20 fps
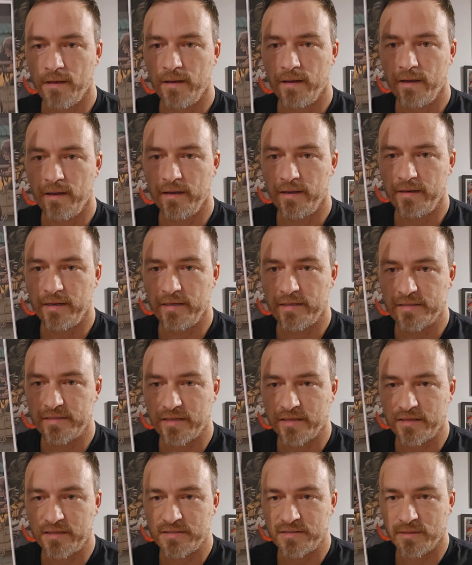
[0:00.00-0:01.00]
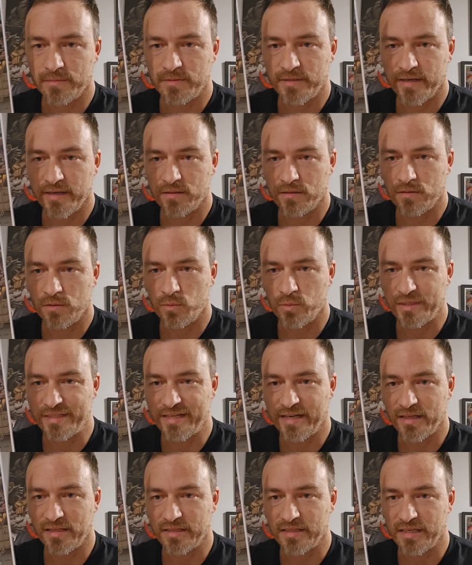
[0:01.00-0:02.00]
And then it's got the subtitle,
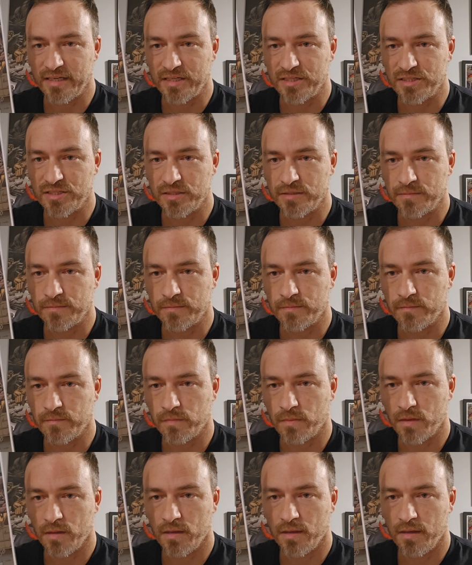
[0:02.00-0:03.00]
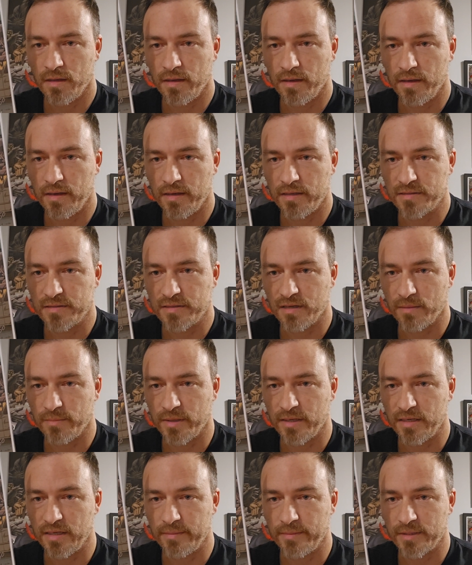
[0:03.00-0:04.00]
Retaliation, and it's got
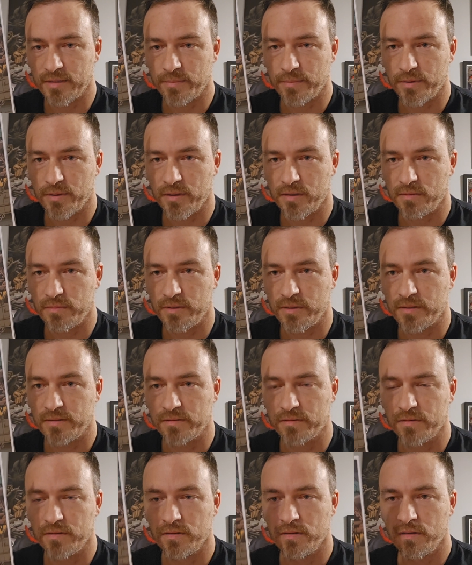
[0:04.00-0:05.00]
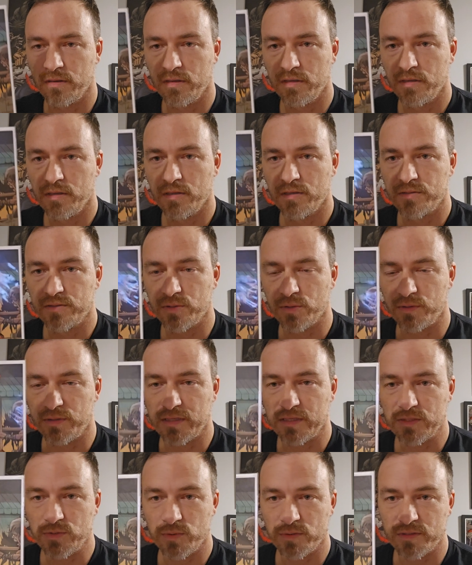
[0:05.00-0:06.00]
my name at the bottom here. So
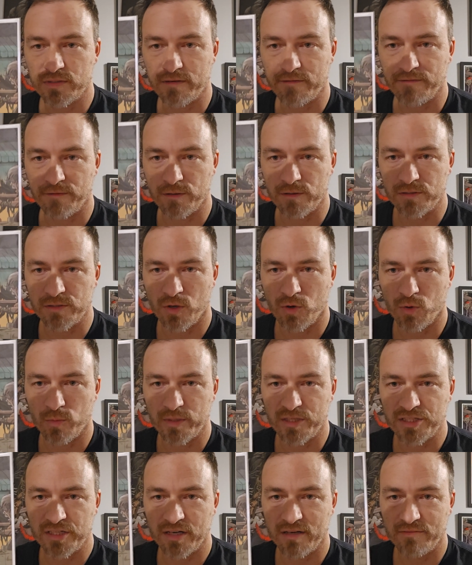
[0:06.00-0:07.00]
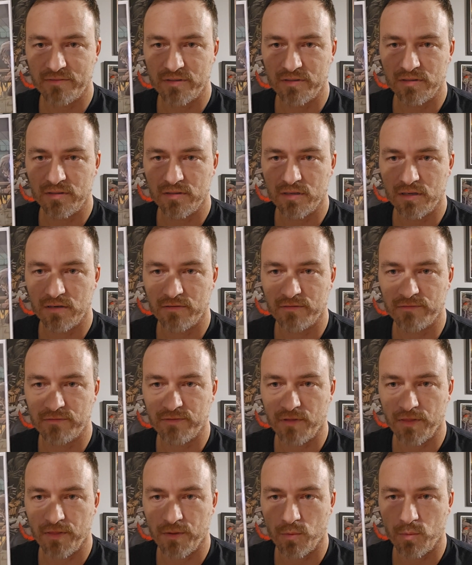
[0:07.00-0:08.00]
this was the first homage cover of
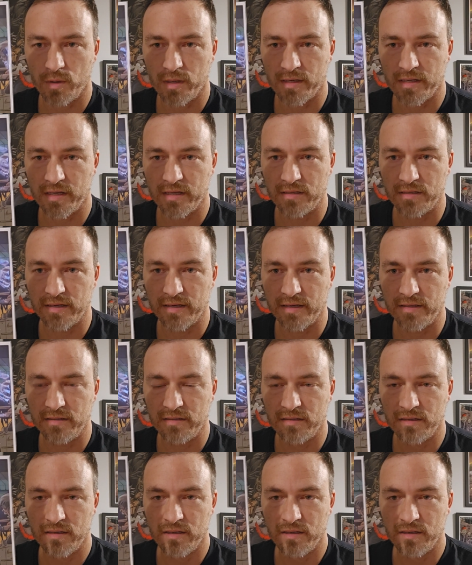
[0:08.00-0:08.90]
The Walking Dead,